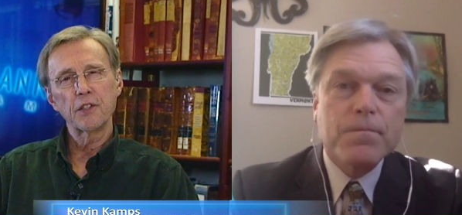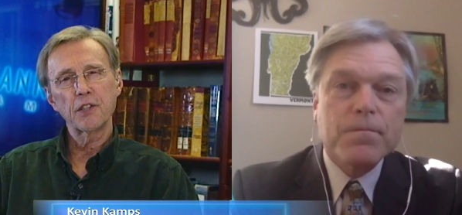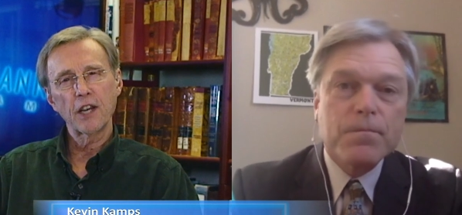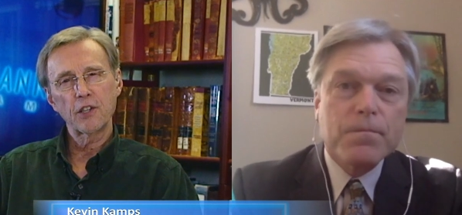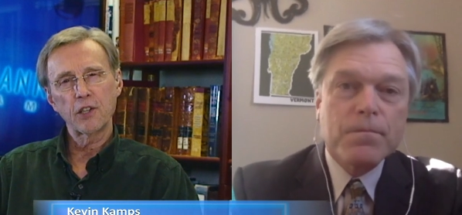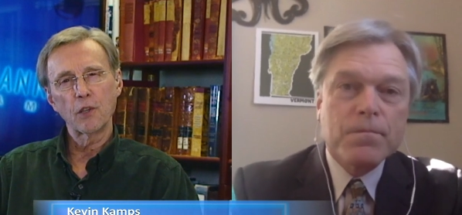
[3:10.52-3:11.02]

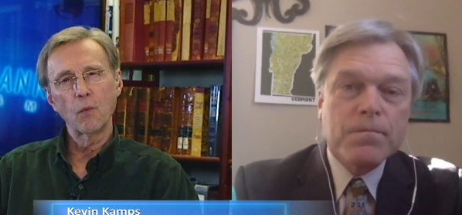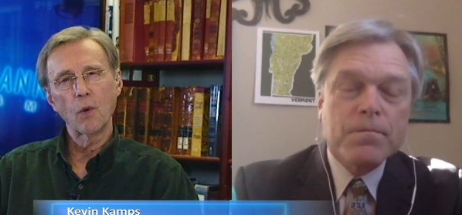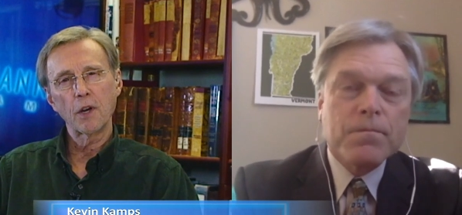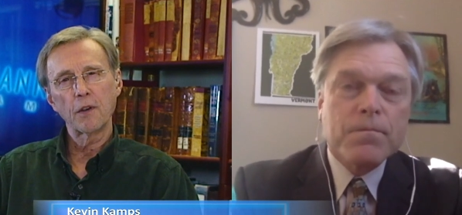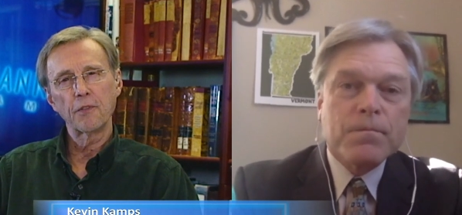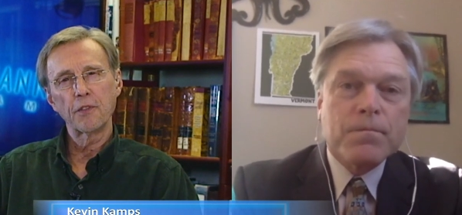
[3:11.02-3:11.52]
Speaker 1: actually
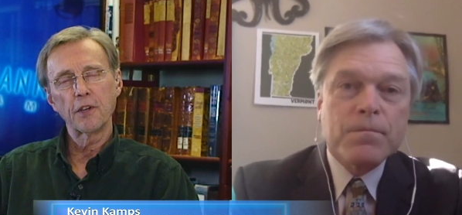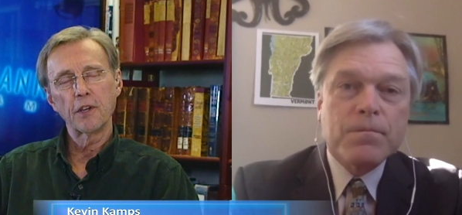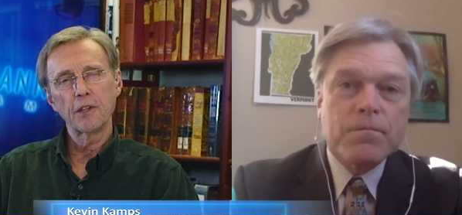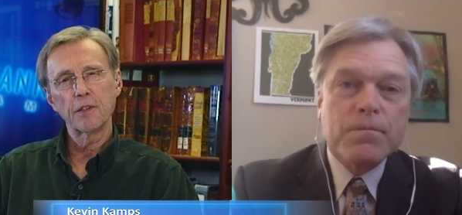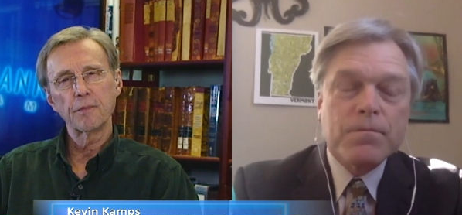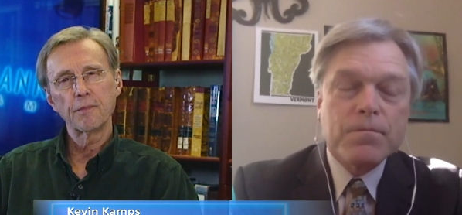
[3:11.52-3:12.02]
one of
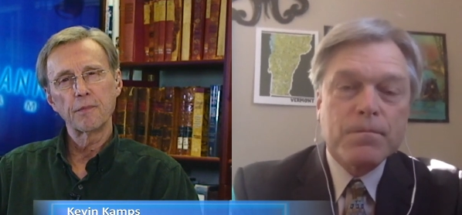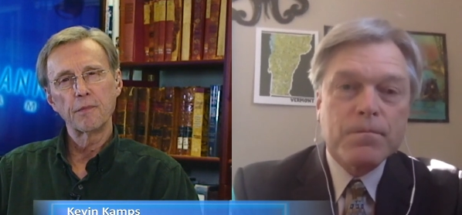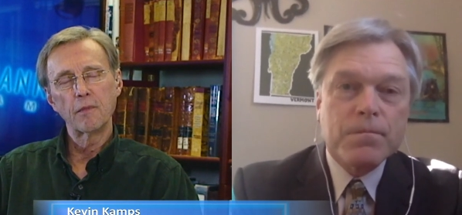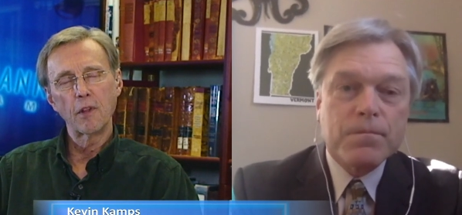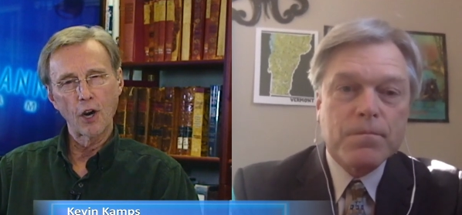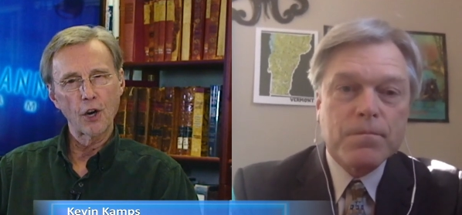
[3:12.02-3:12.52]
the
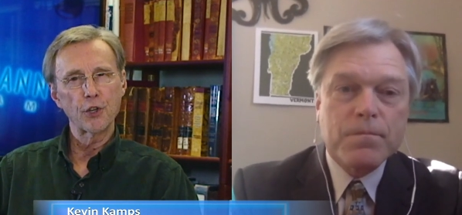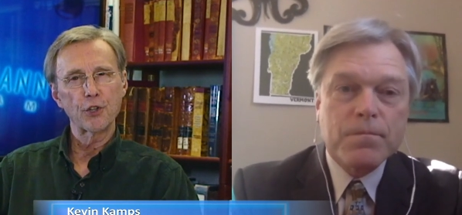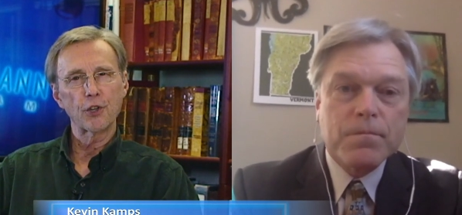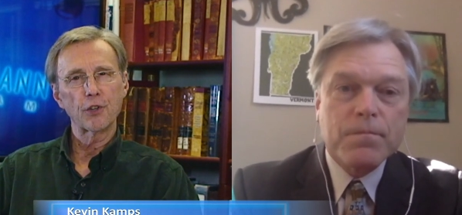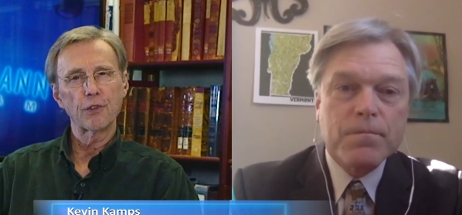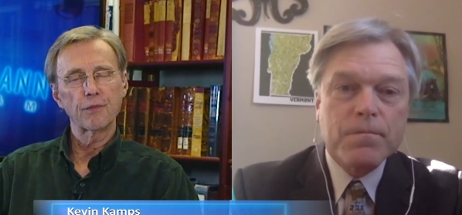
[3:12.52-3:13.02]

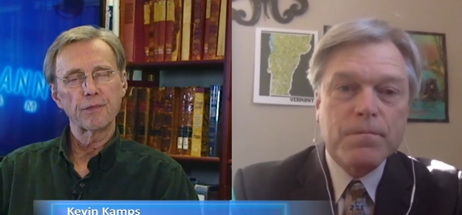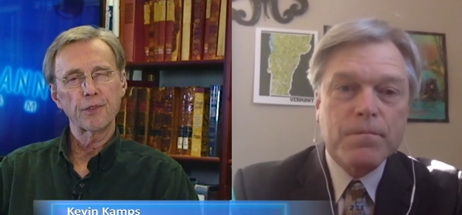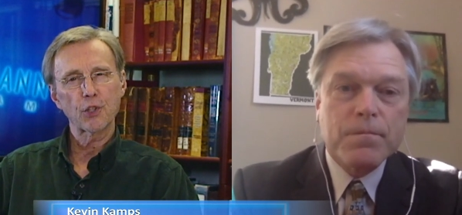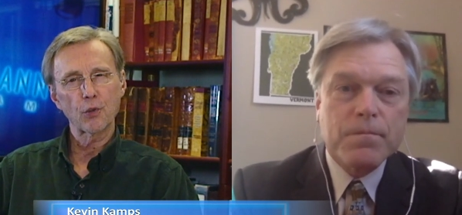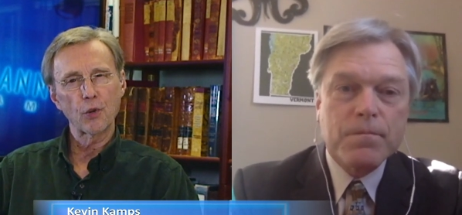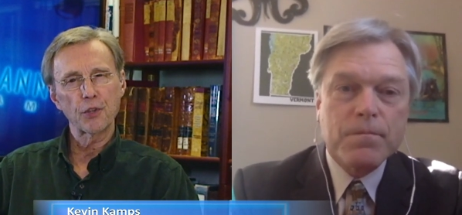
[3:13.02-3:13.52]
larger
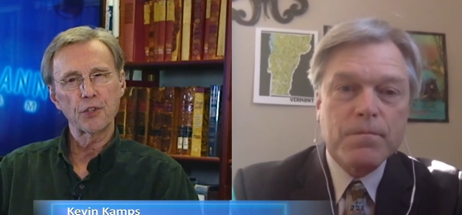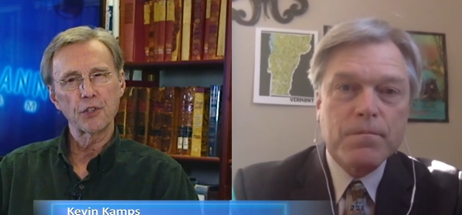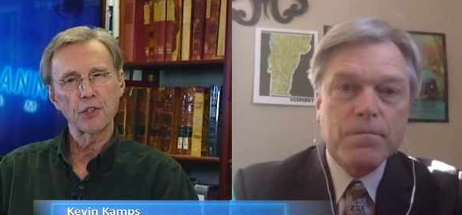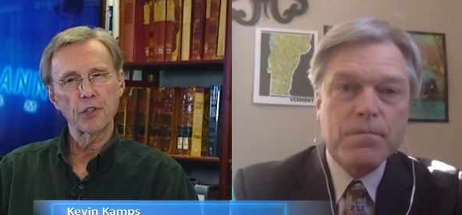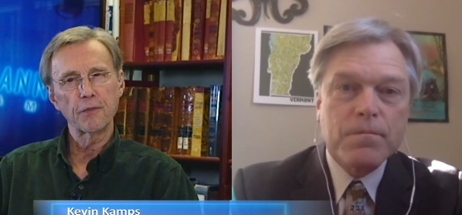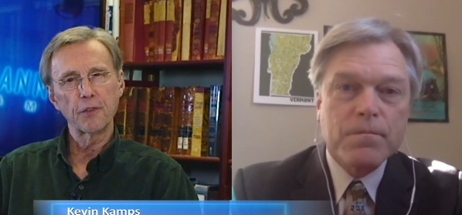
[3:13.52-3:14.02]

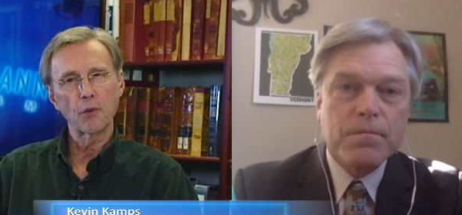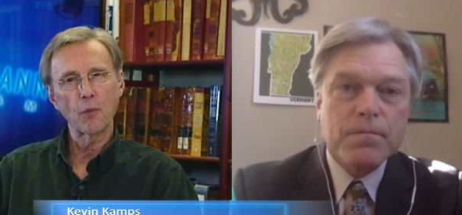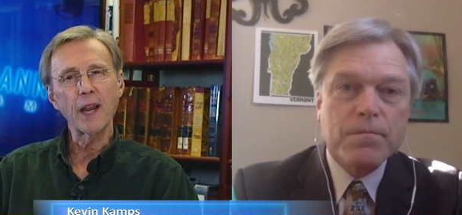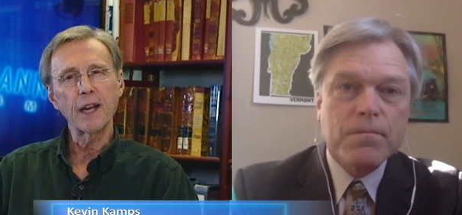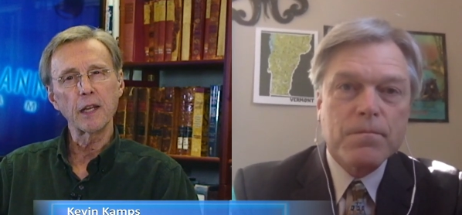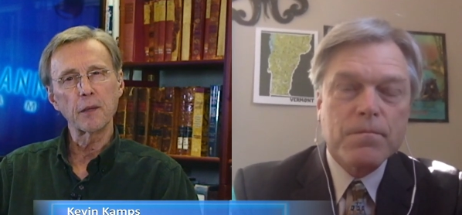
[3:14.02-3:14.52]
sources of
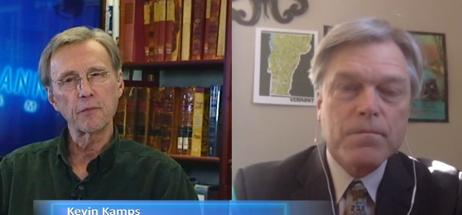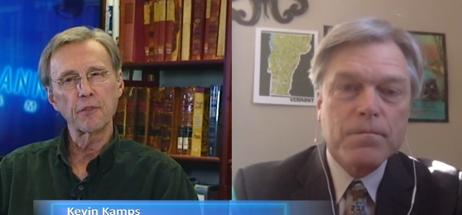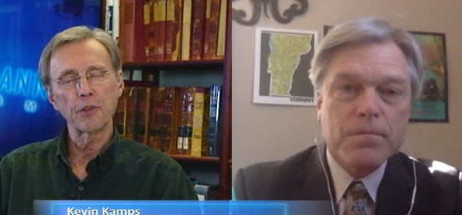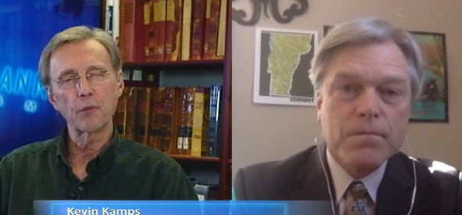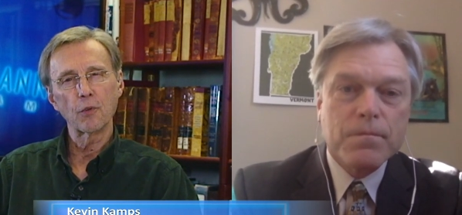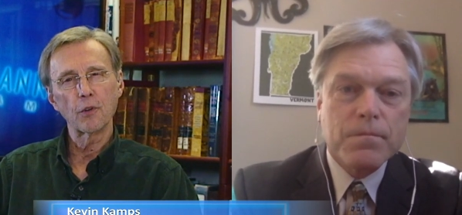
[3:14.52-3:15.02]
uranium for
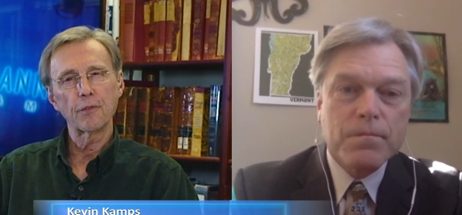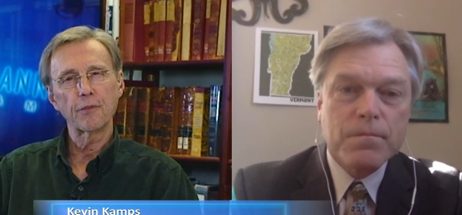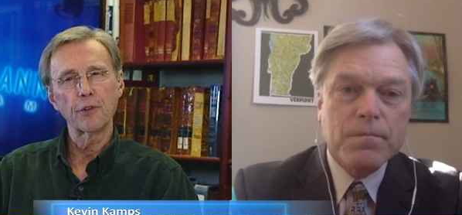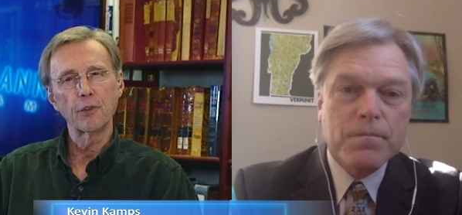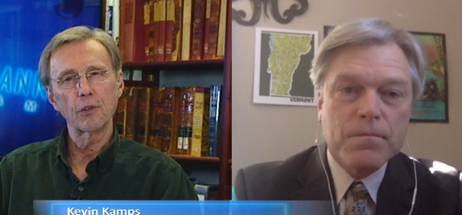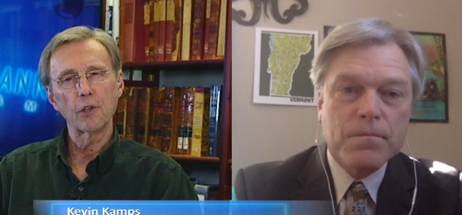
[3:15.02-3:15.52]
the world, for
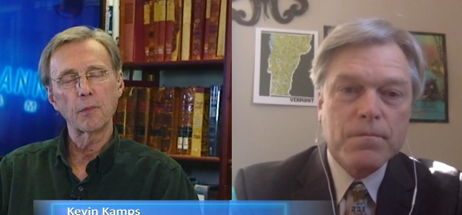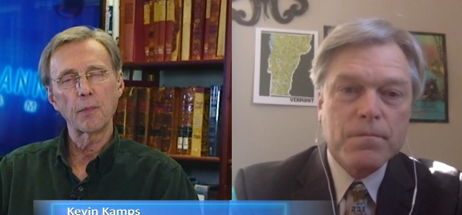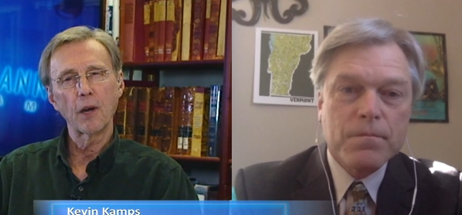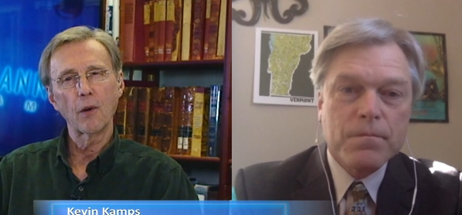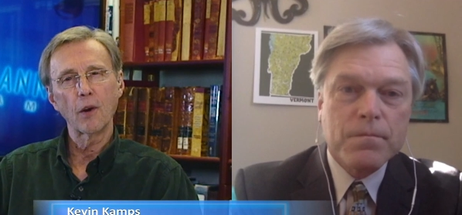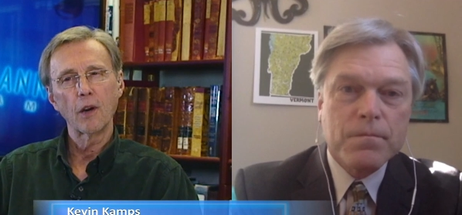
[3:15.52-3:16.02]
nuclear
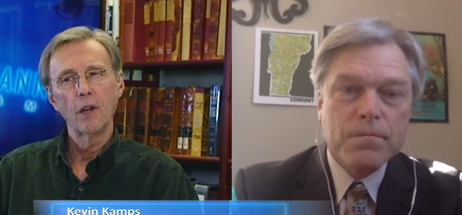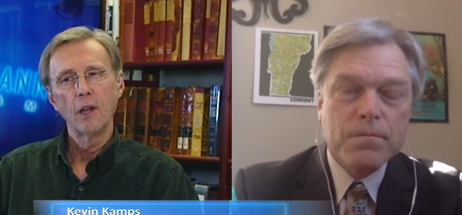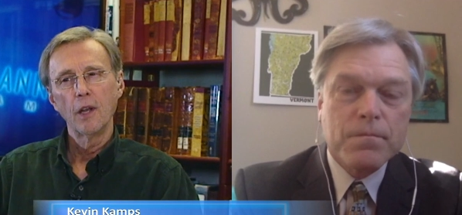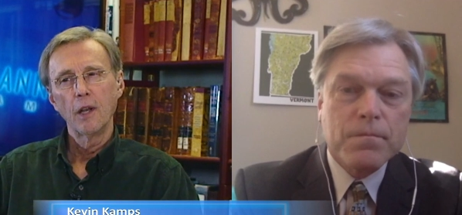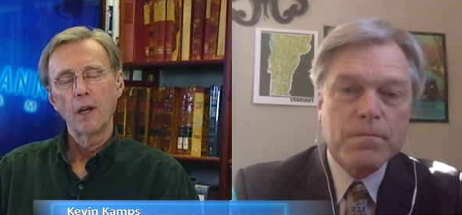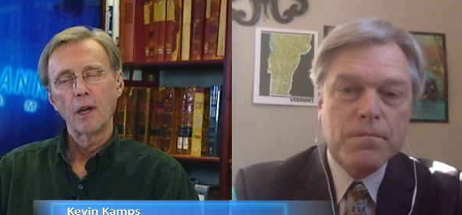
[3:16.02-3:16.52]
power.
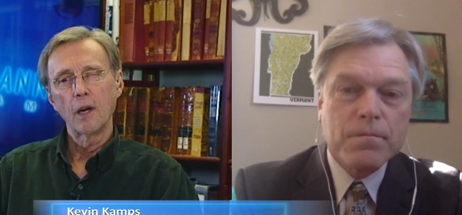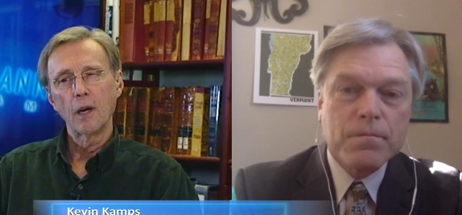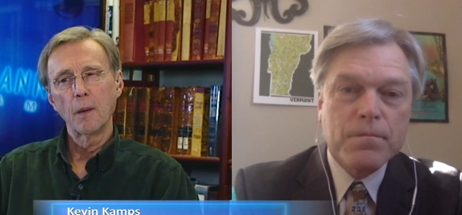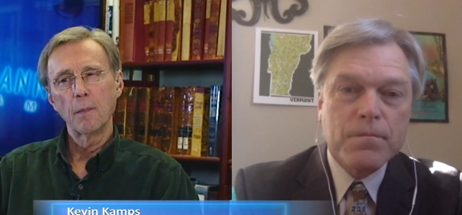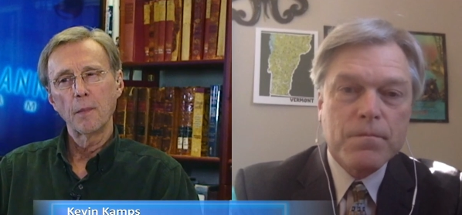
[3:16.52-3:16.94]
Are